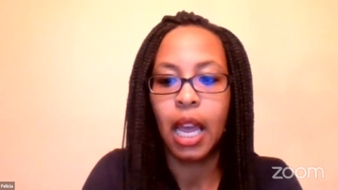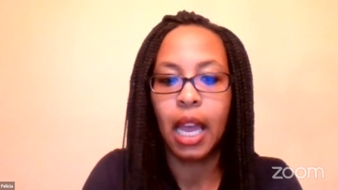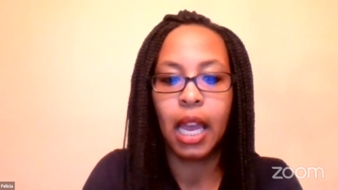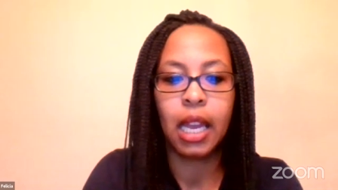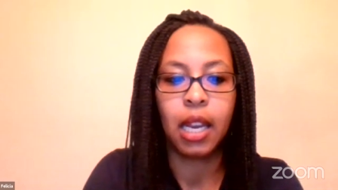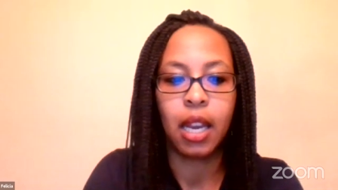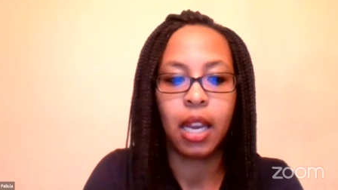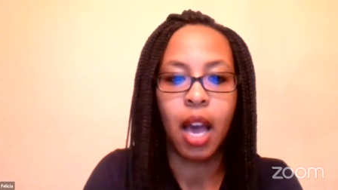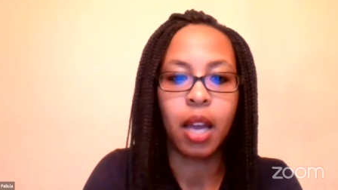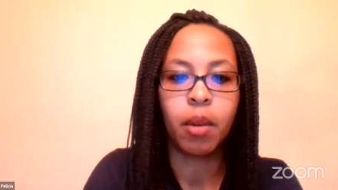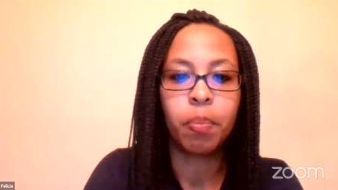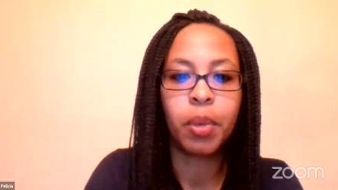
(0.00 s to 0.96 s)
and
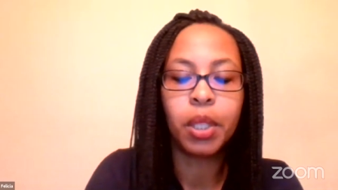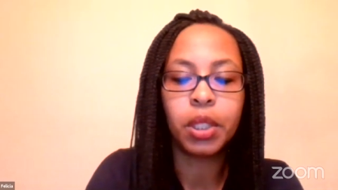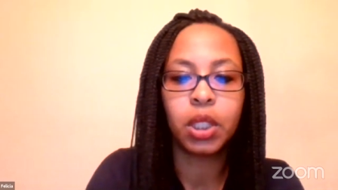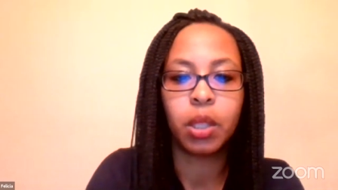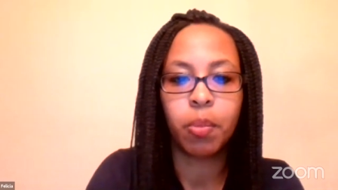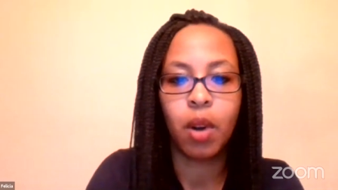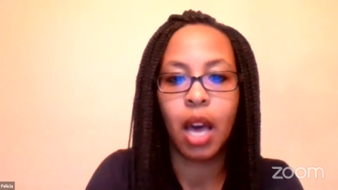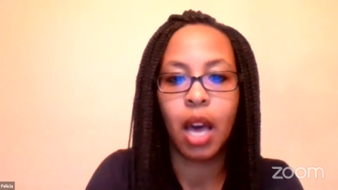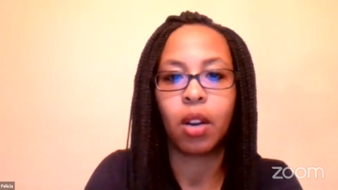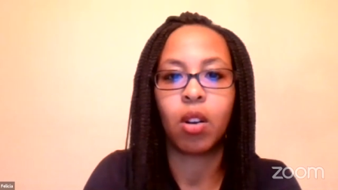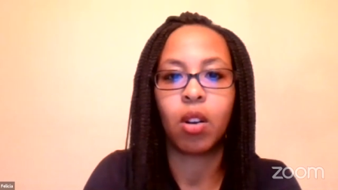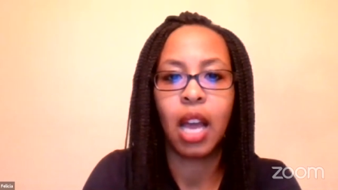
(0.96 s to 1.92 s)
not push the
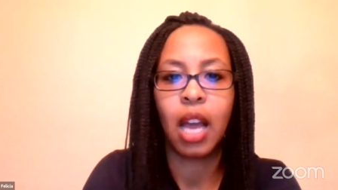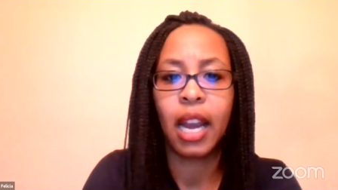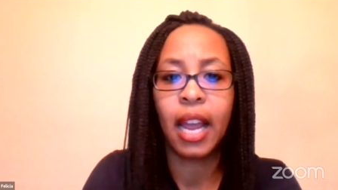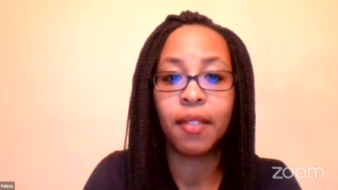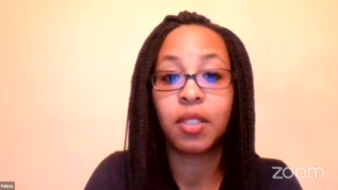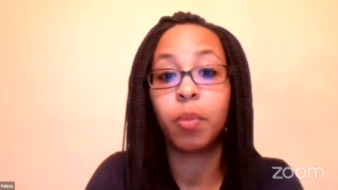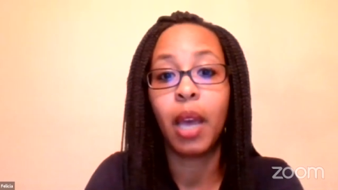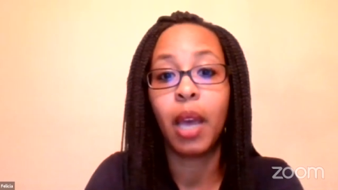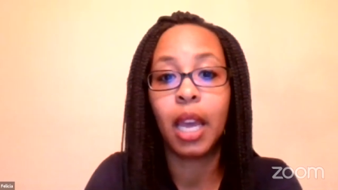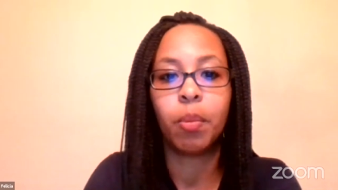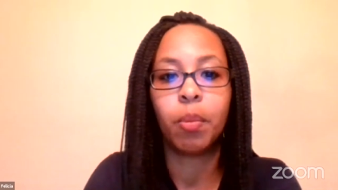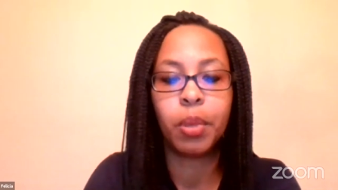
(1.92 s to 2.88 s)
product, or not have to
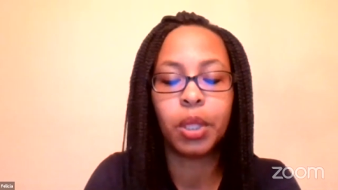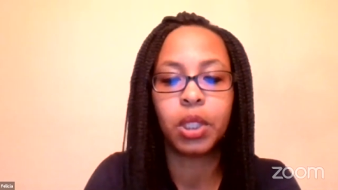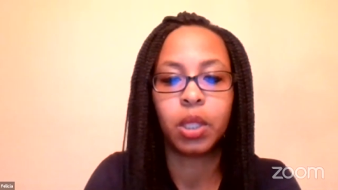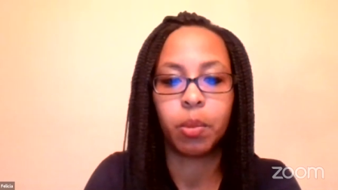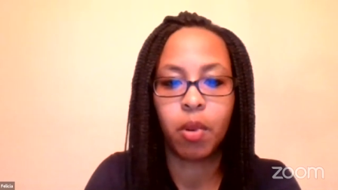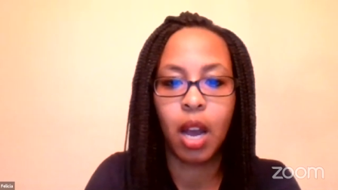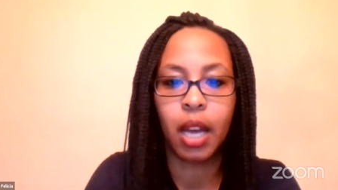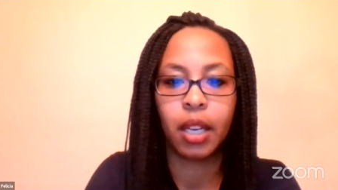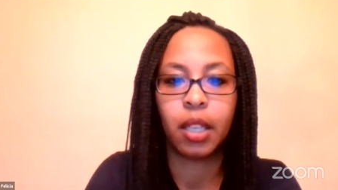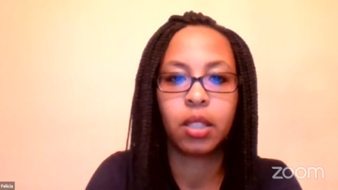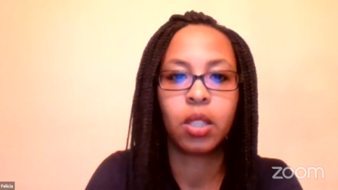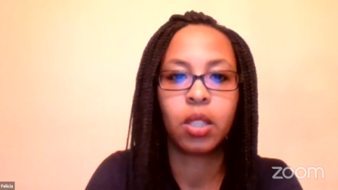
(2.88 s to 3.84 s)
pay to push the
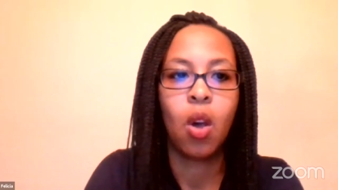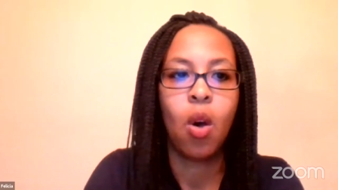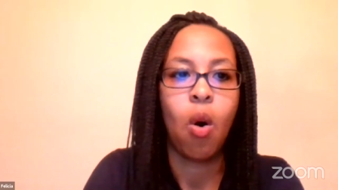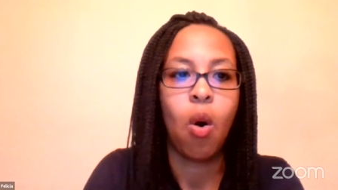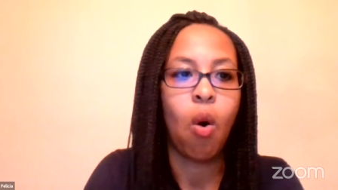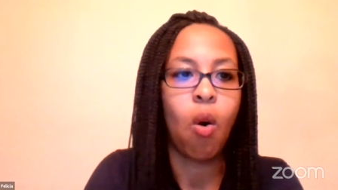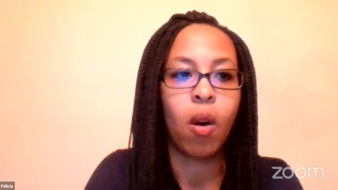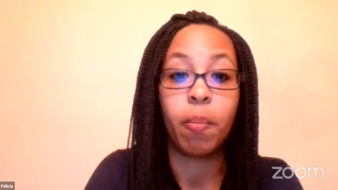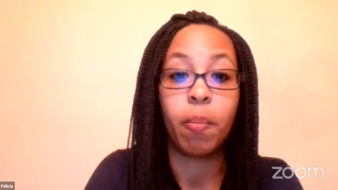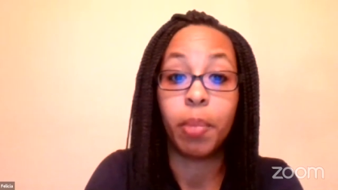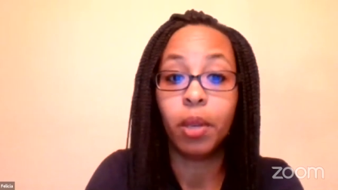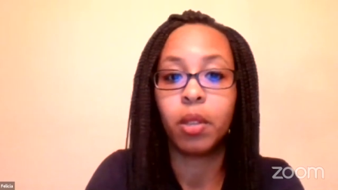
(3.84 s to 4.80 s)
product or
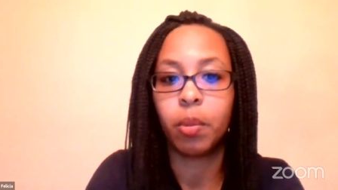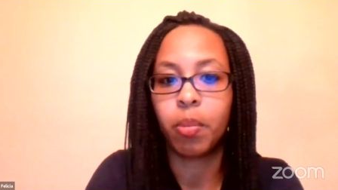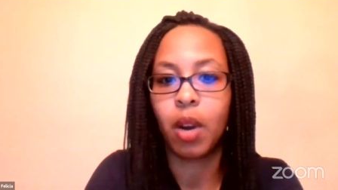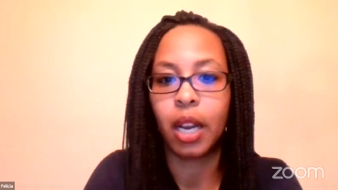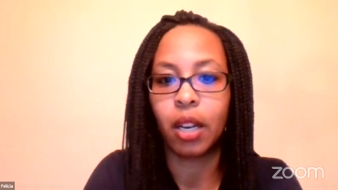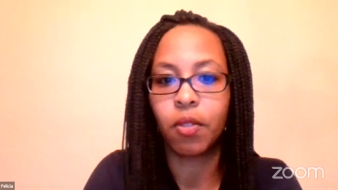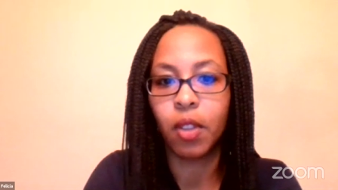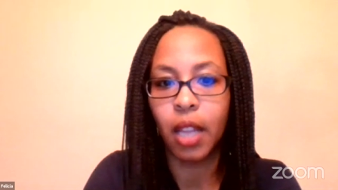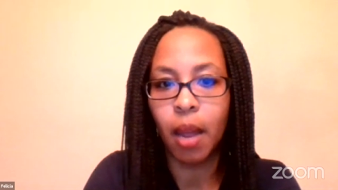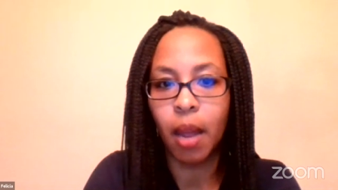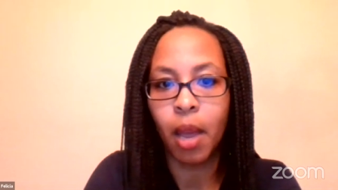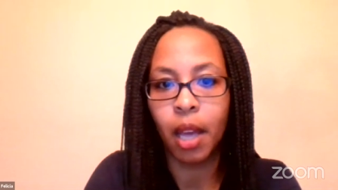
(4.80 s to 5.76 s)
build the product for
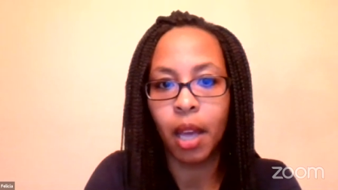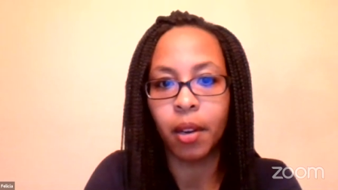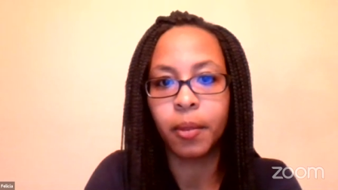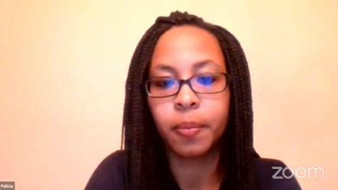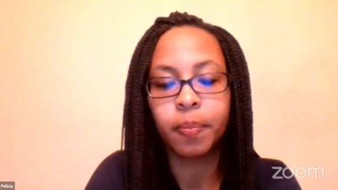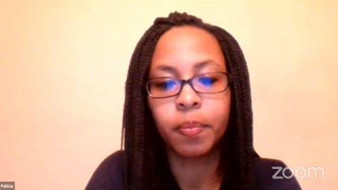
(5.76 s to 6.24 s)
that matter.